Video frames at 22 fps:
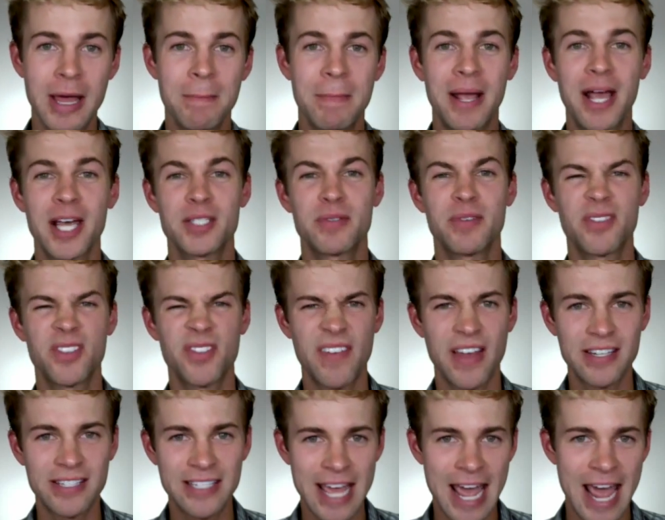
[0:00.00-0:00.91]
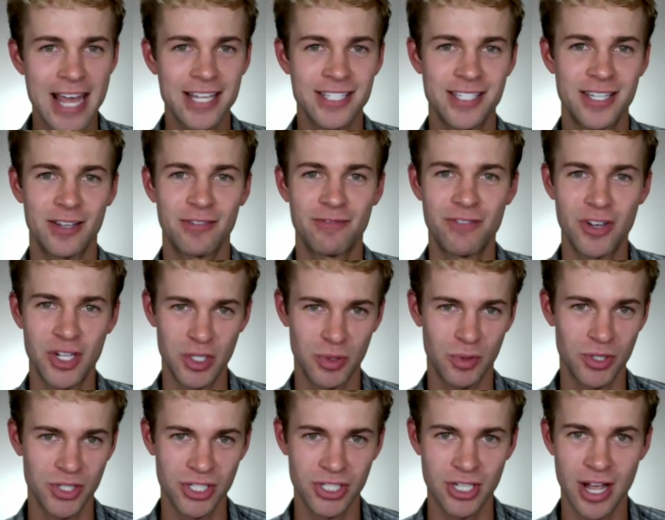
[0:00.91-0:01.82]
because of his fantastic
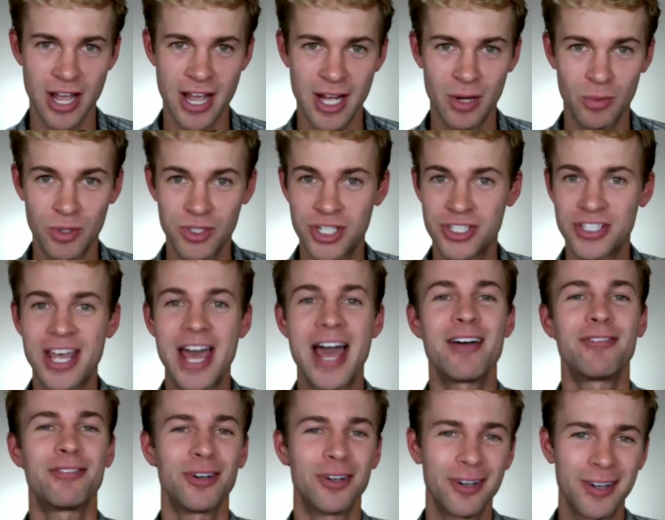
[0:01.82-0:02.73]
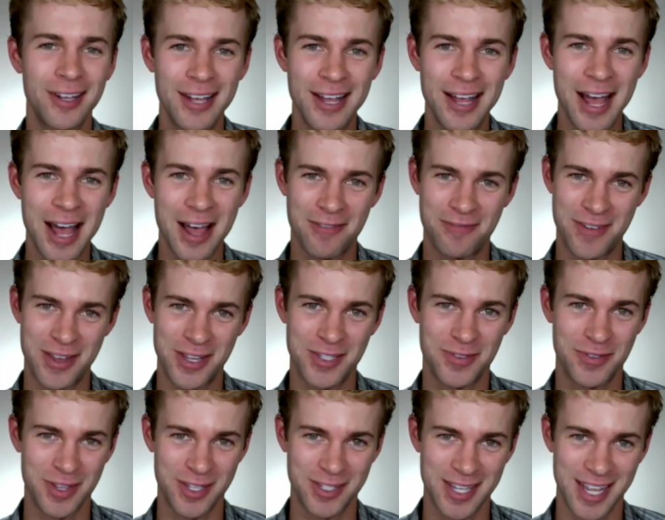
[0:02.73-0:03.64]
visual style, which is ever a feast
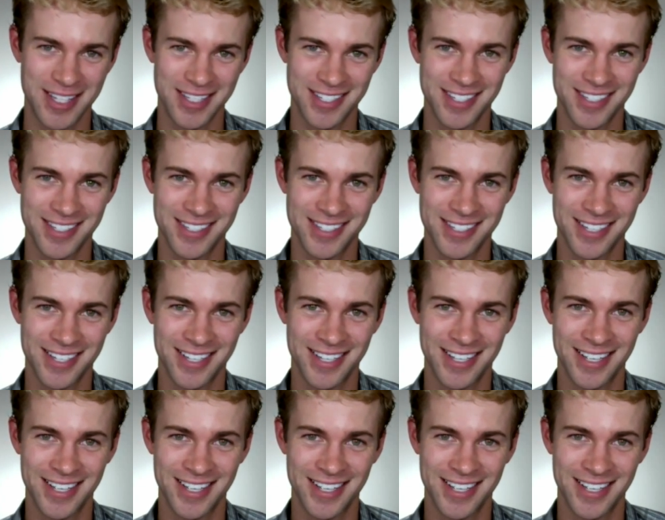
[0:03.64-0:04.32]
for the senses.